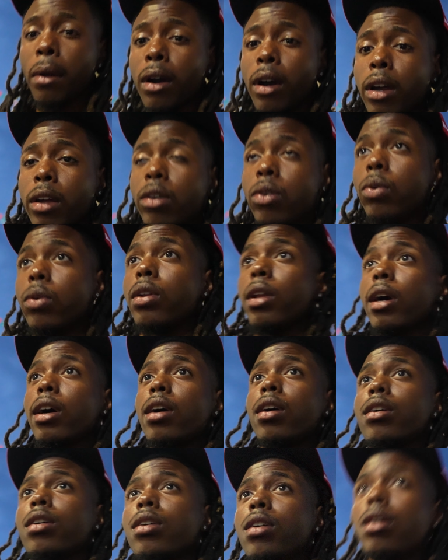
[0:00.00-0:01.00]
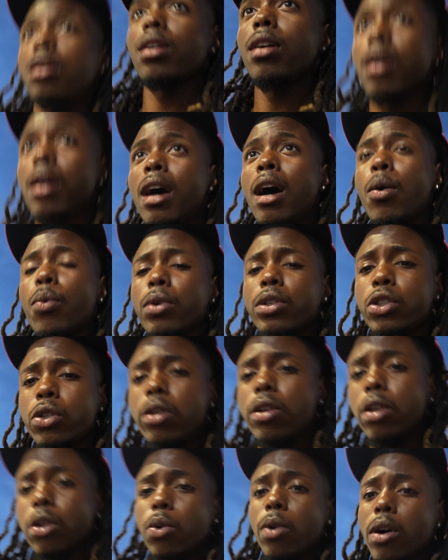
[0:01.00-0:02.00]
I ain't gonna lie. I went to
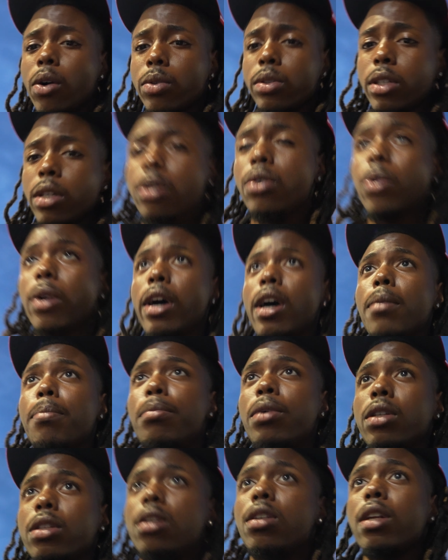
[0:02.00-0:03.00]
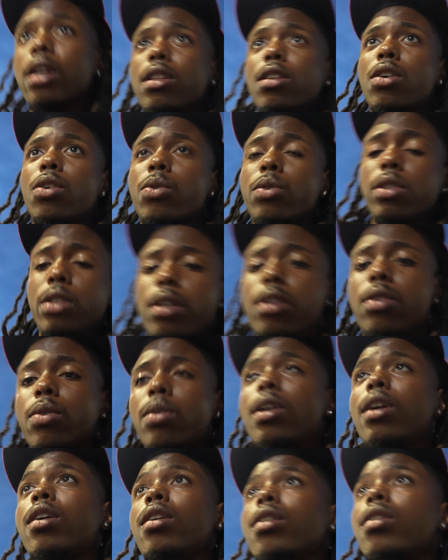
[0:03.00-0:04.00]
the new hotel. I had booked another hotel
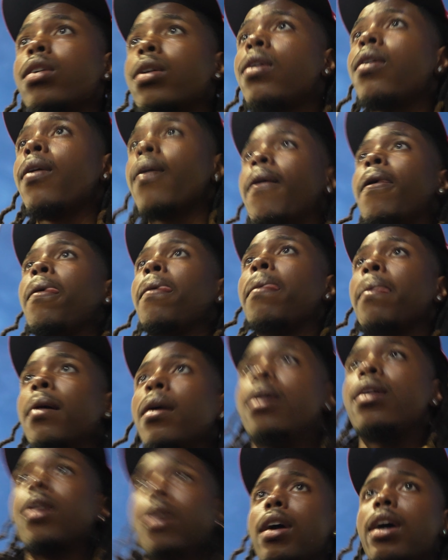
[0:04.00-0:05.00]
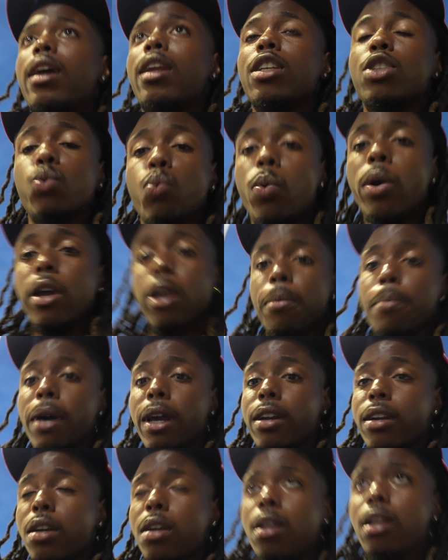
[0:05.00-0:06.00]
night, and it's way
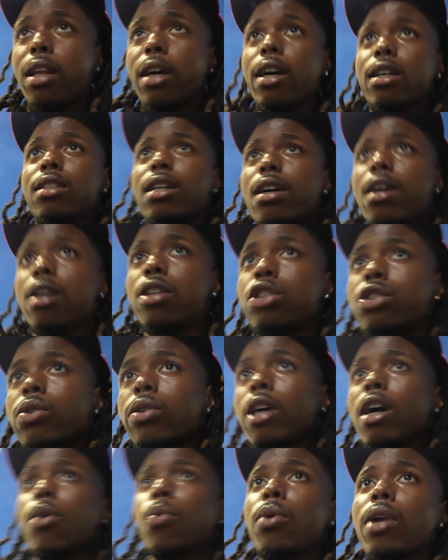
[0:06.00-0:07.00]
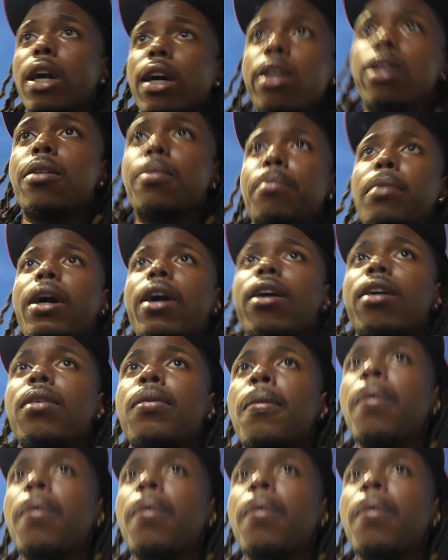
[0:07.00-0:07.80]
better than the last. I gotta show y'all when I get back.